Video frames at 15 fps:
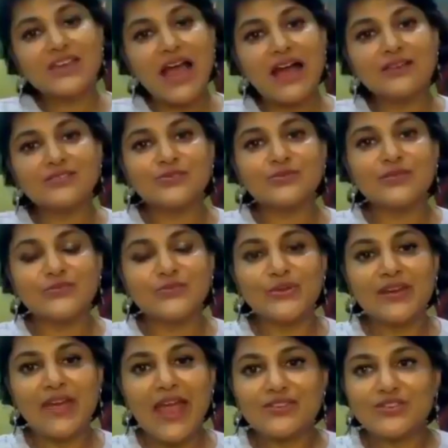How do
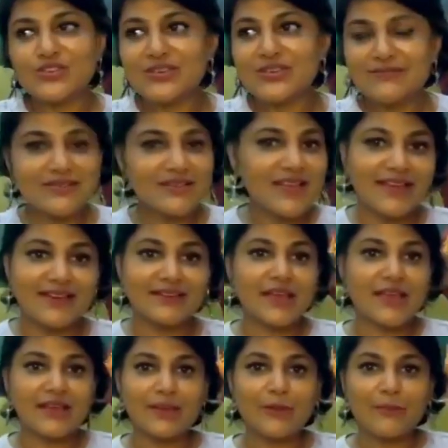we? And she was like
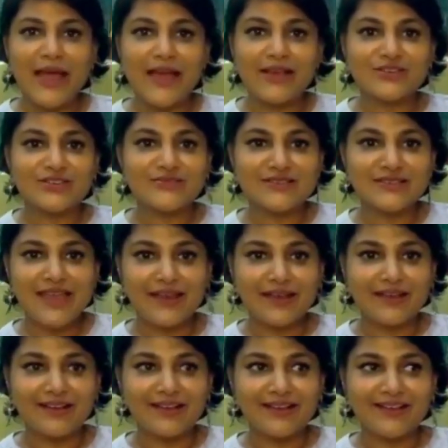taken aback. She was like,
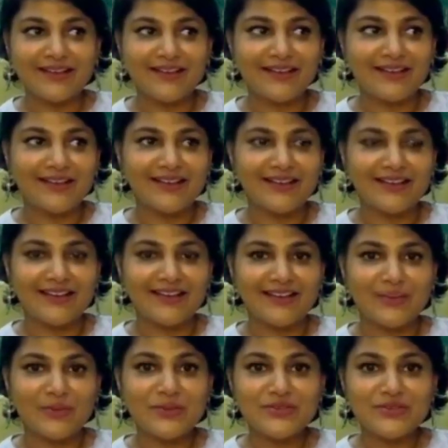
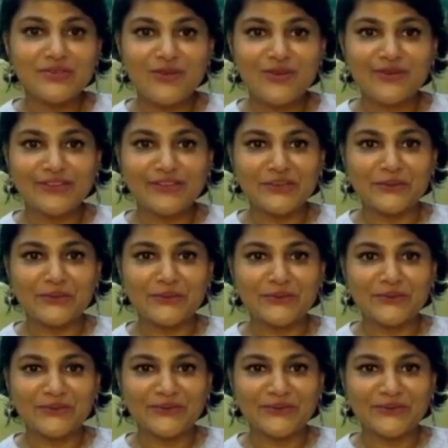"What's wrong with you?"